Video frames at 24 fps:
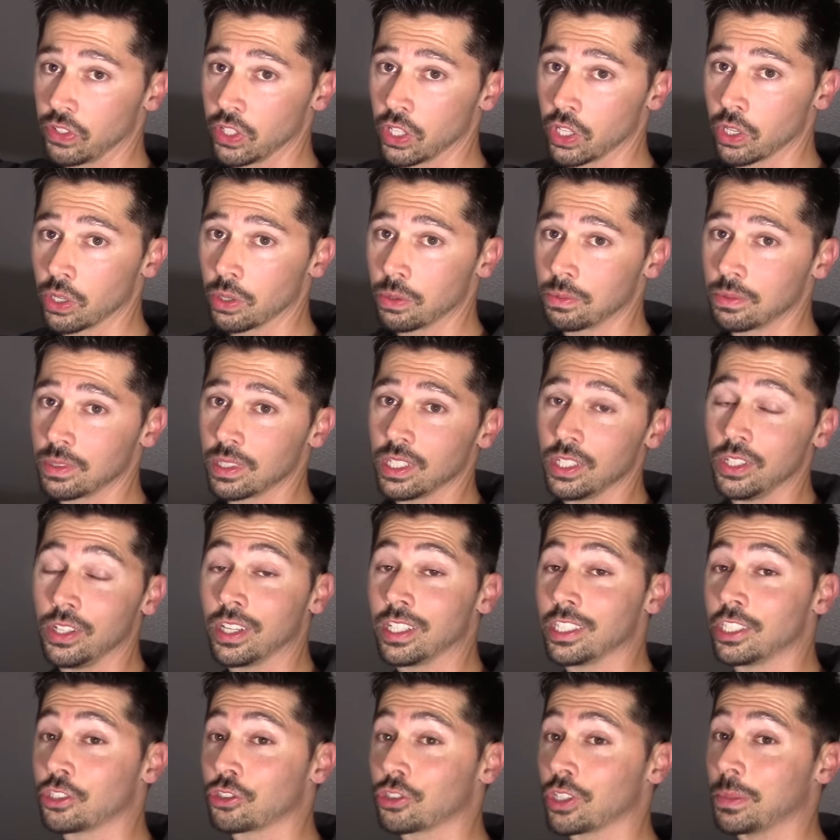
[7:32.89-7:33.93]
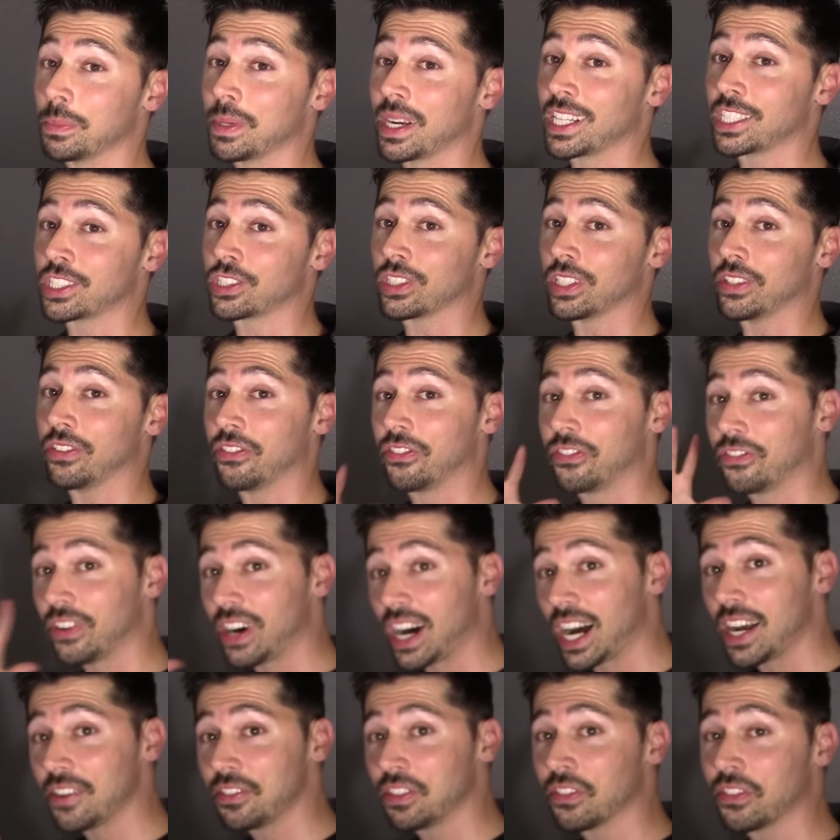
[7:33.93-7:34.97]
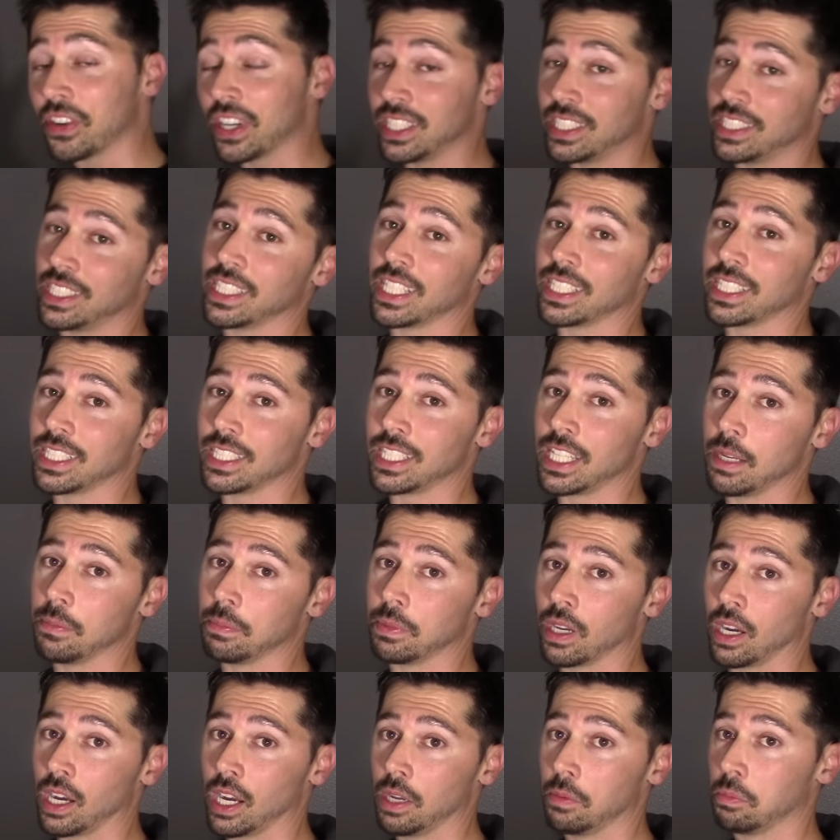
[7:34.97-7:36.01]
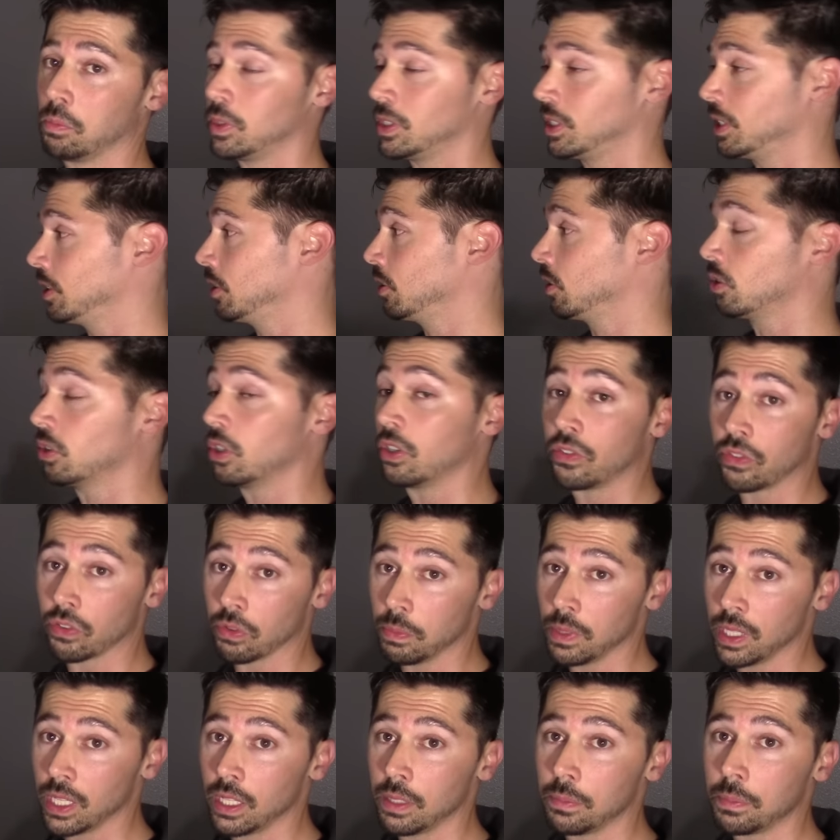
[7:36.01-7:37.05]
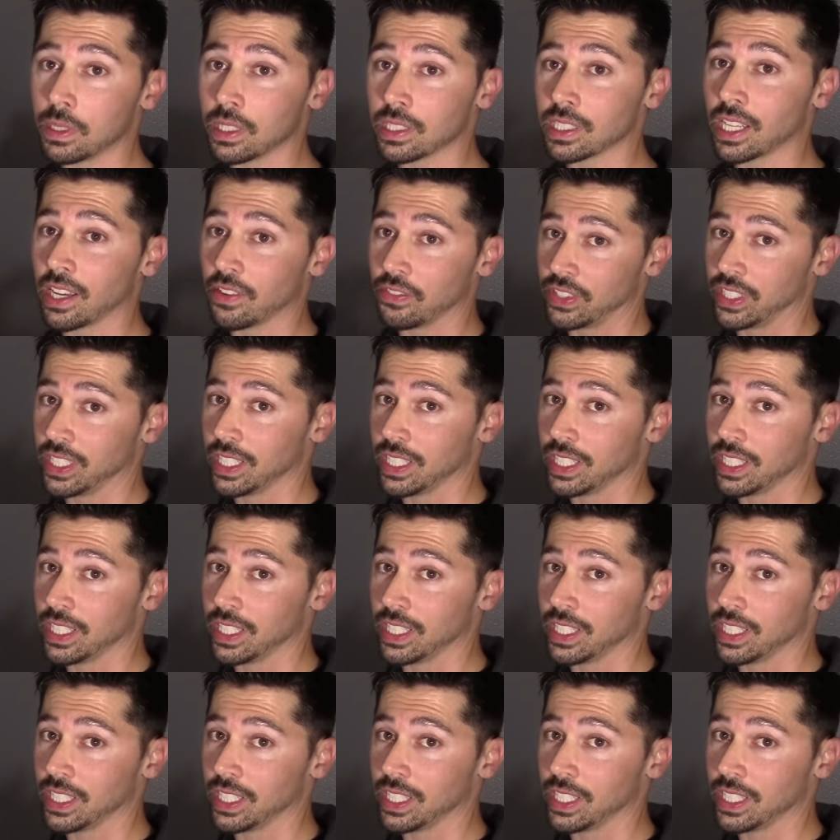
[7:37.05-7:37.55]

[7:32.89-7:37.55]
Vue. You can stream actually five devices at the same time, which is good for me because I have